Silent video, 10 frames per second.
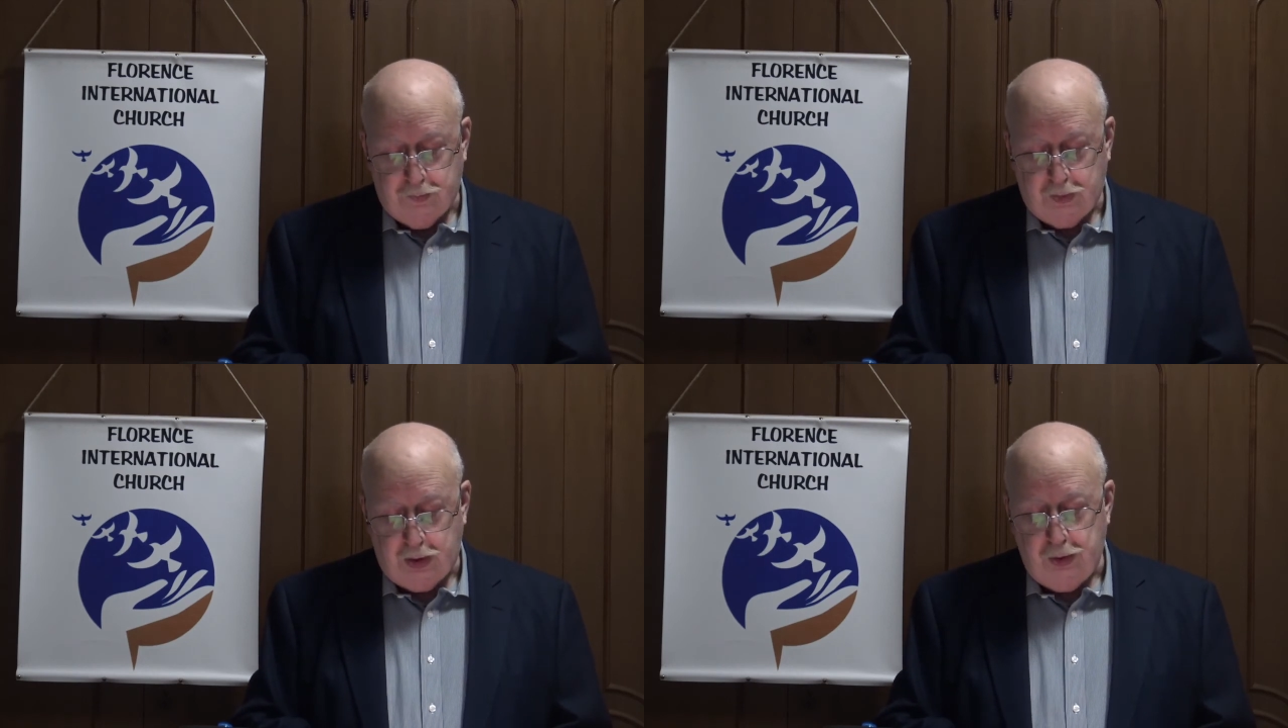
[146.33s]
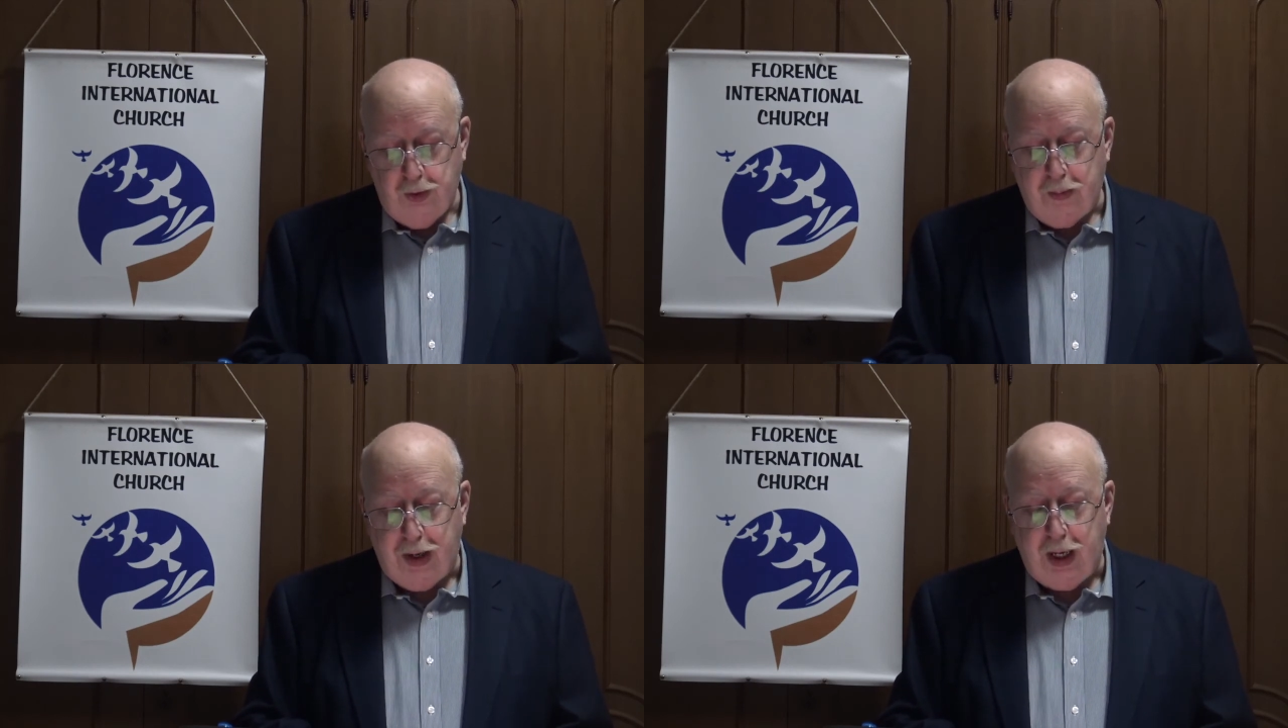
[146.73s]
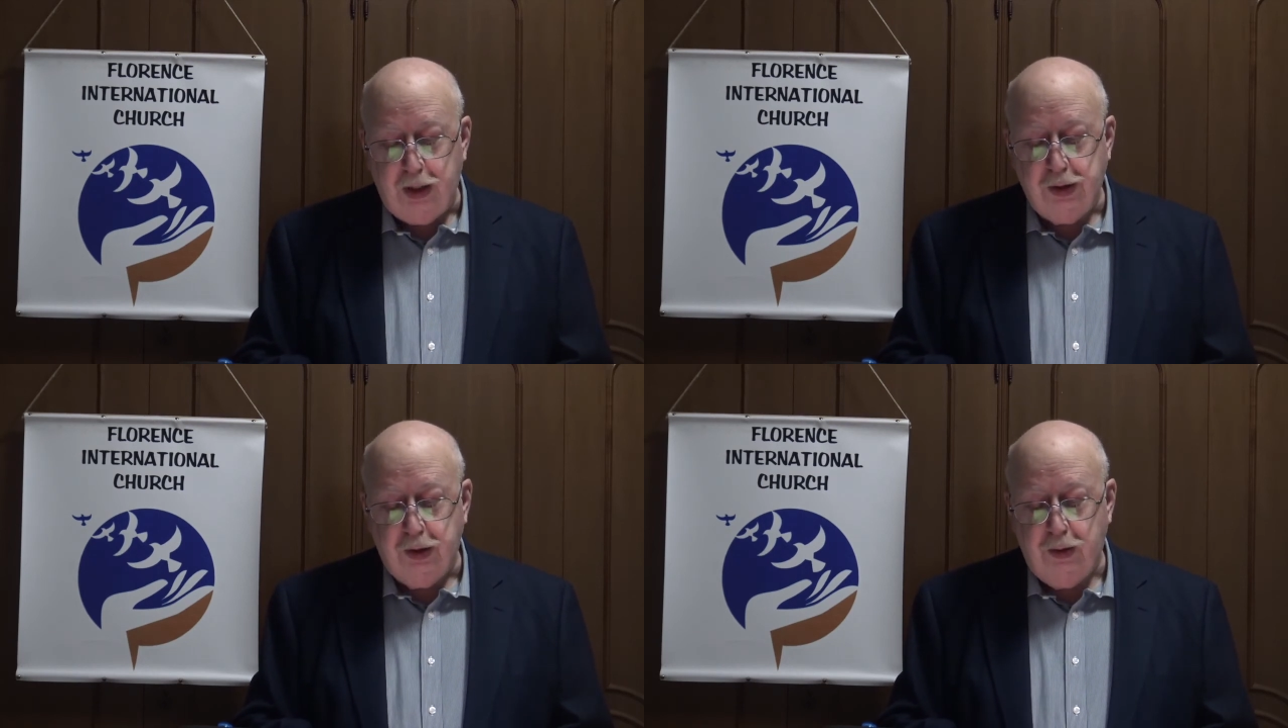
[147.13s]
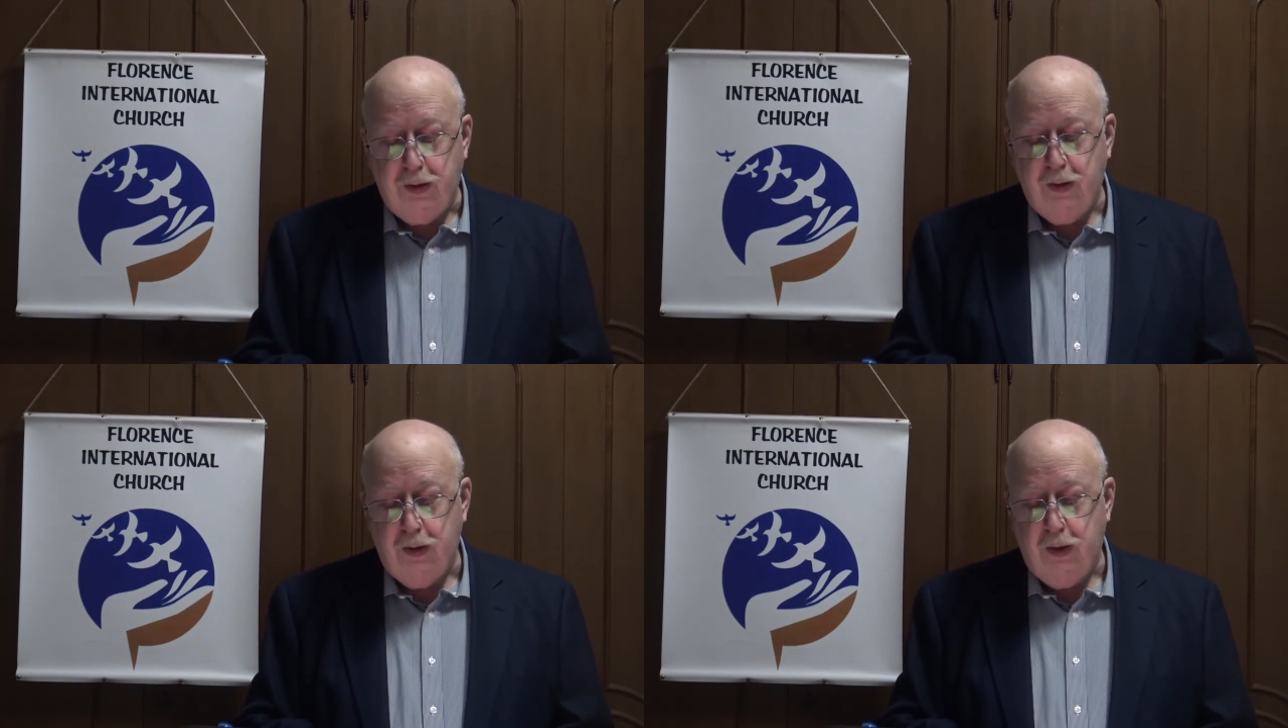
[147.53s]
Can you imagine
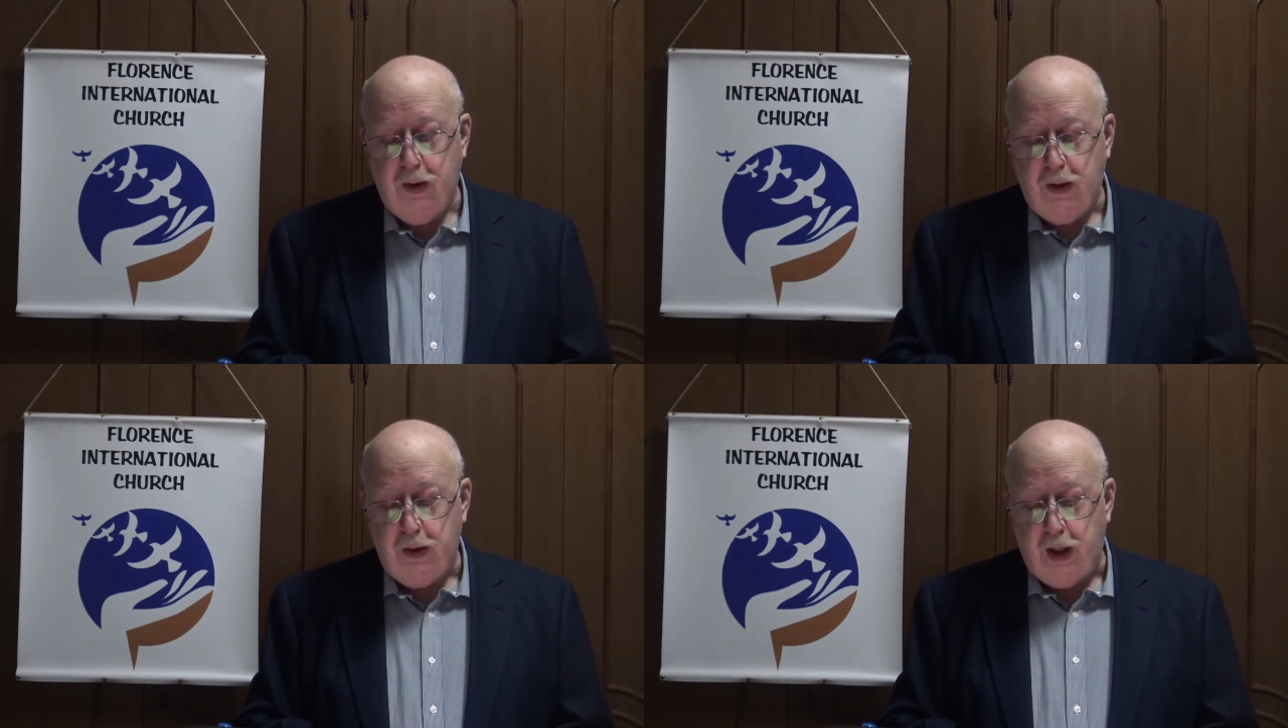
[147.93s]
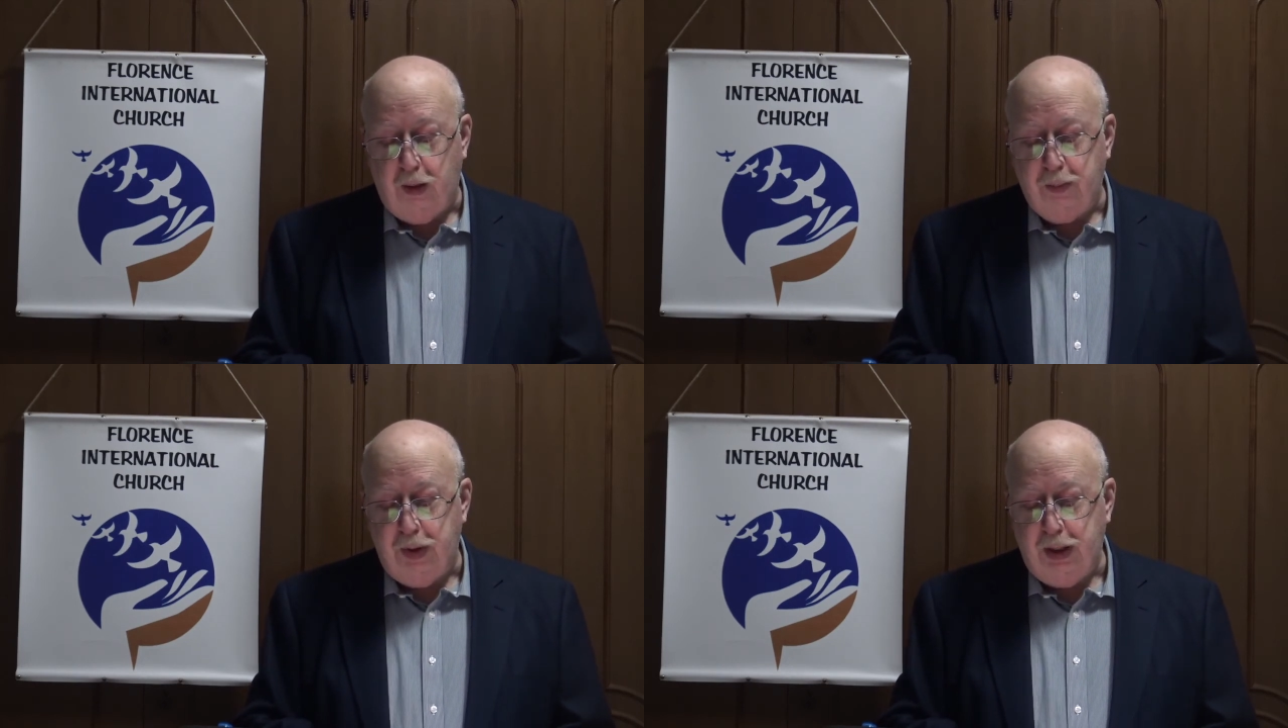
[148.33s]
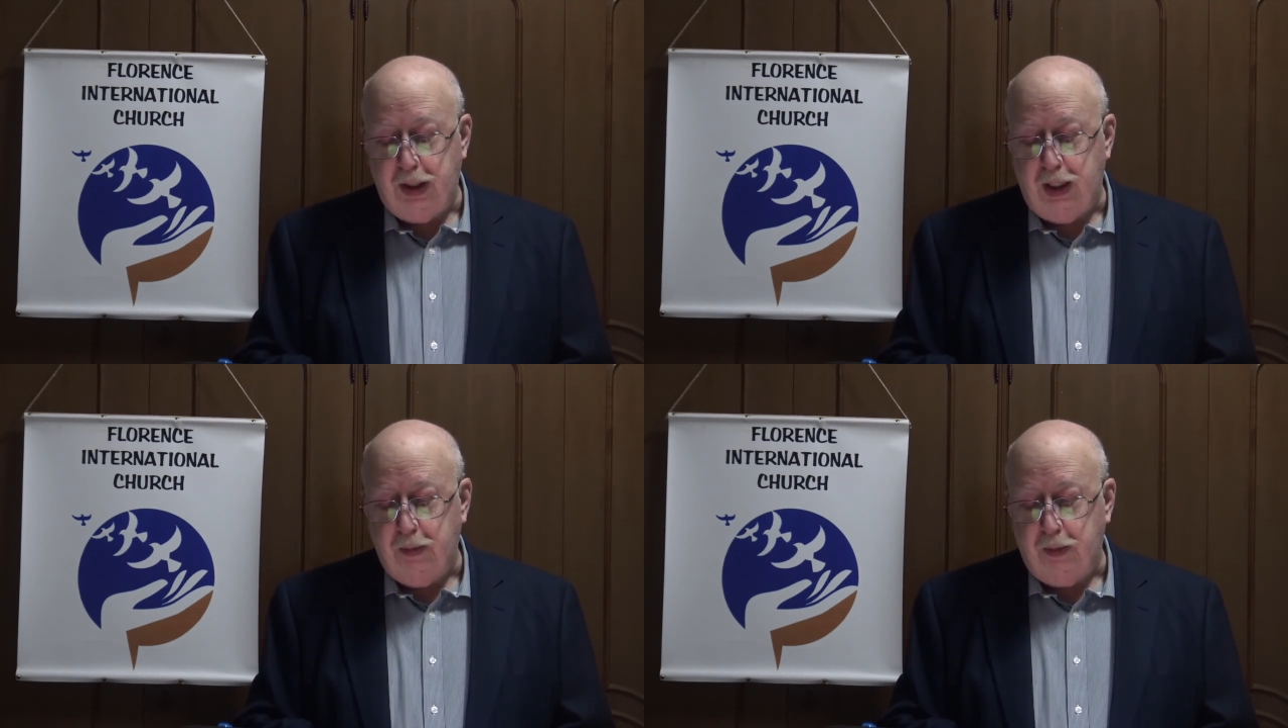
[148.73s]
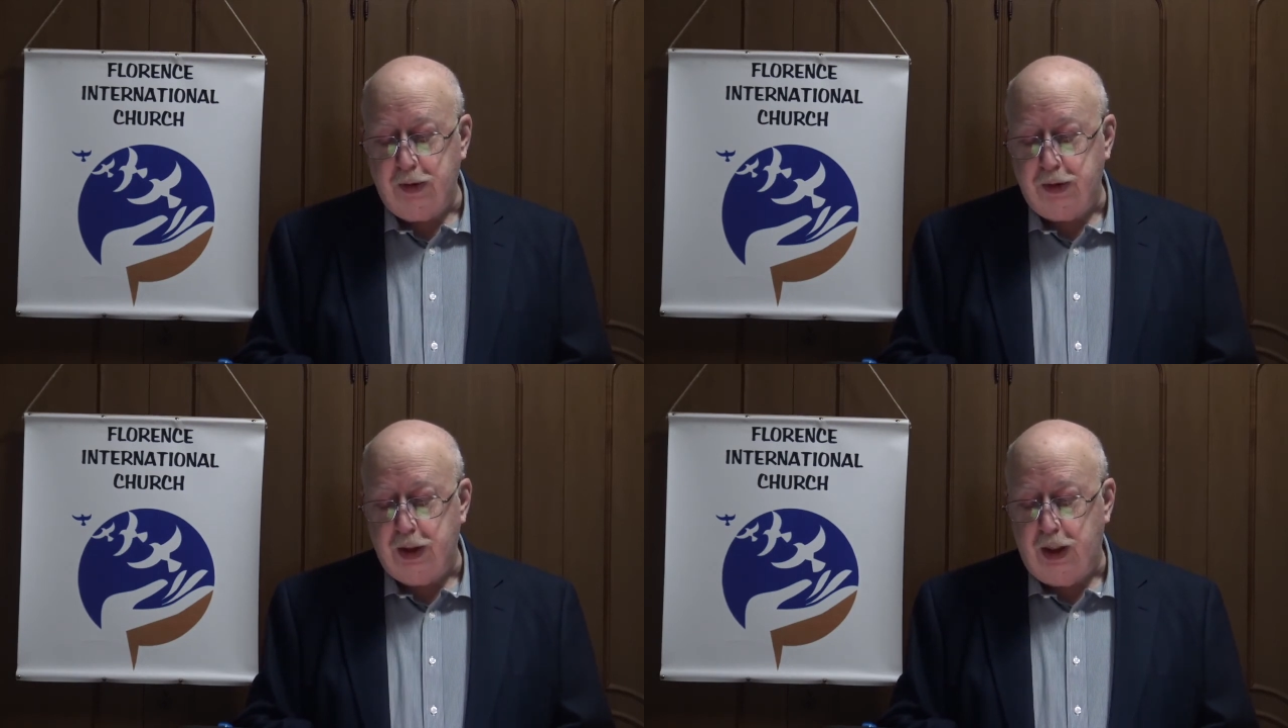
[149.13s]
not being able
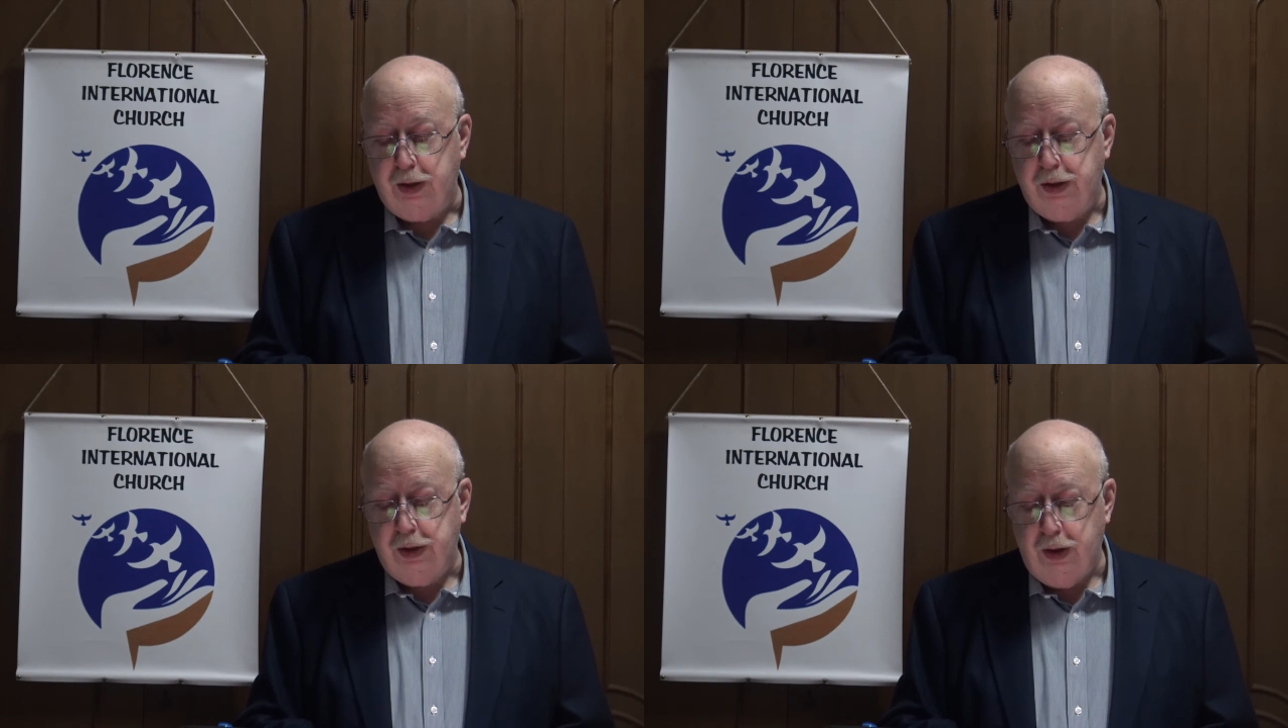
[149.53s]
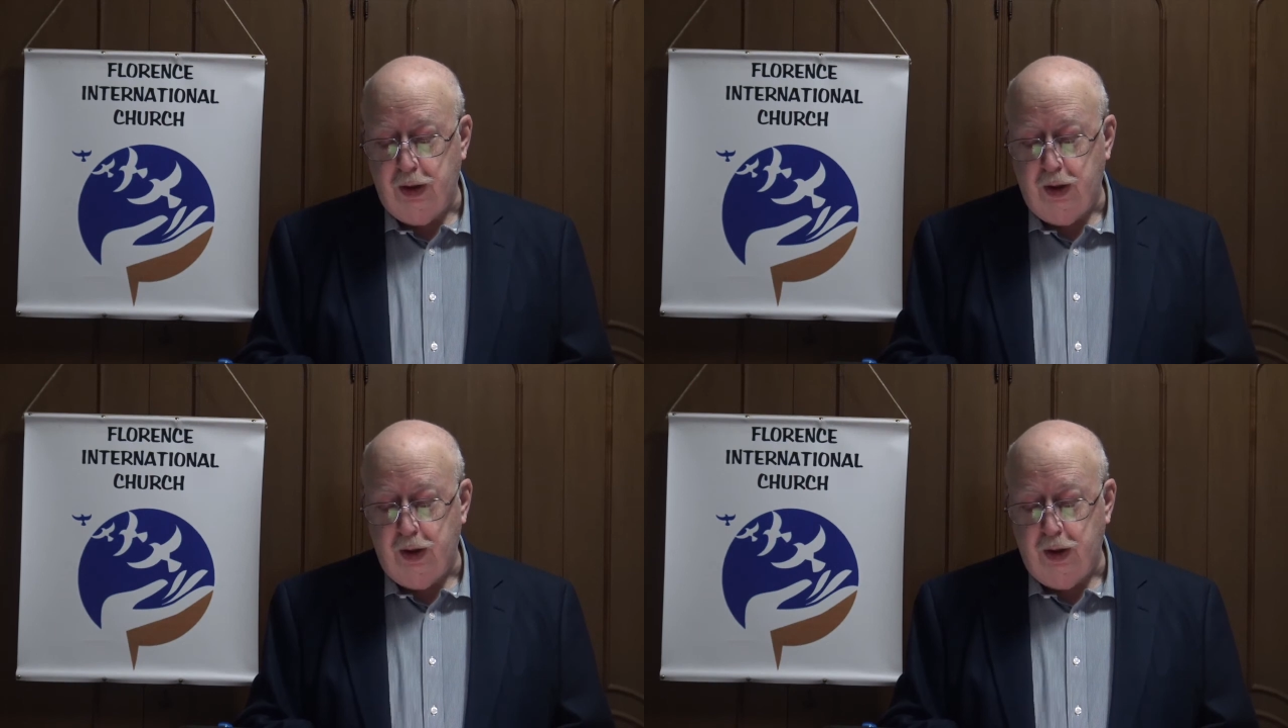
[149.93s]
to touch